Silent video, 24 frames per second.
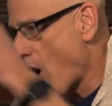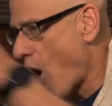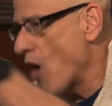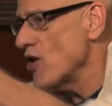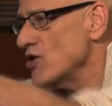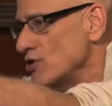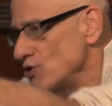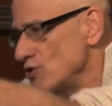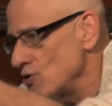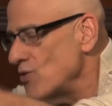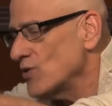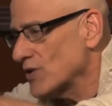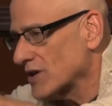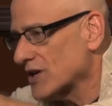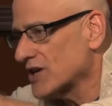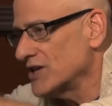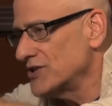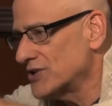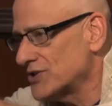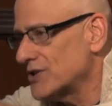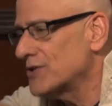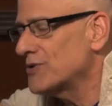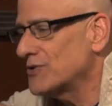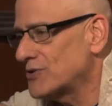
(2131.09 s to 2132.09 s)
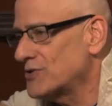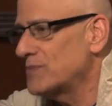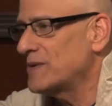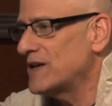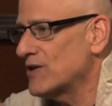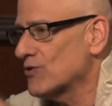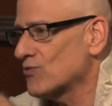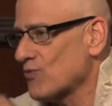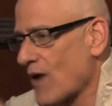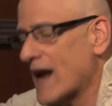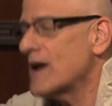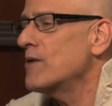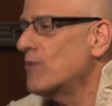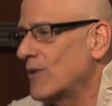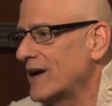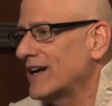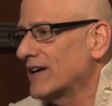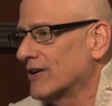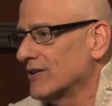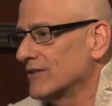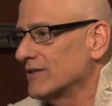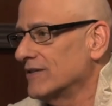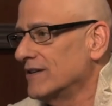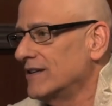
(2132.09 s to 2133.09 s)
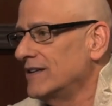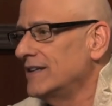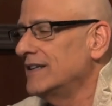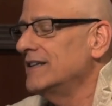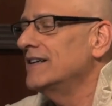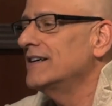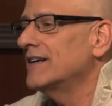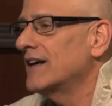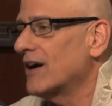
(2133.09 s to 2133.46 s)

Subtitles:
on the. You were considered to be a right winger.